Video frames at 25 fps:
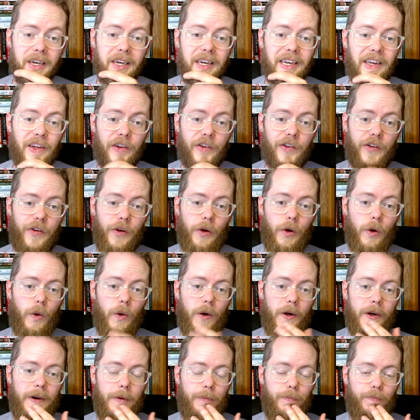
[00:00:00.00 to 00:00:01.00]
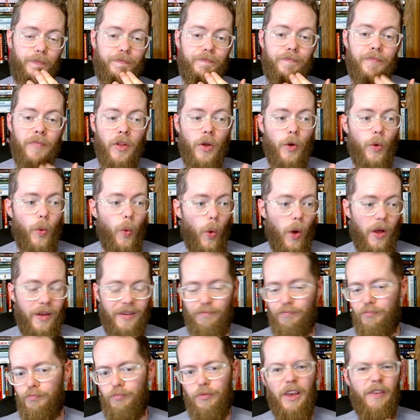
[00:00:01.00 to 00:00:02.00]
And so
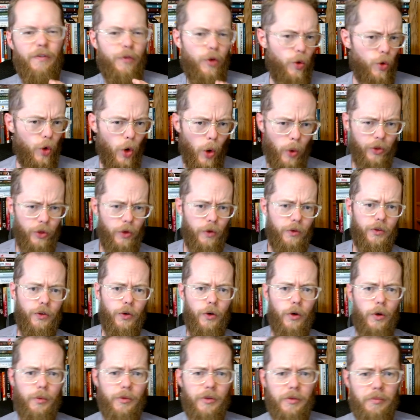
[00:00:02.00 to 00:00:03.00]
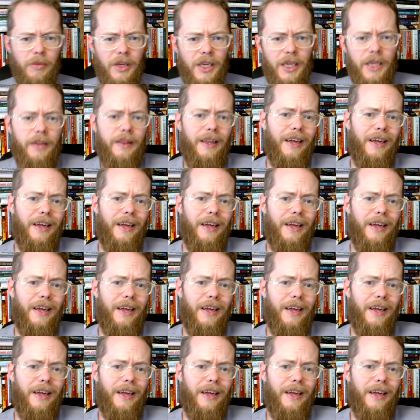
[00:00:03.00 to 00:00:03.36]
if you know what those terms mean,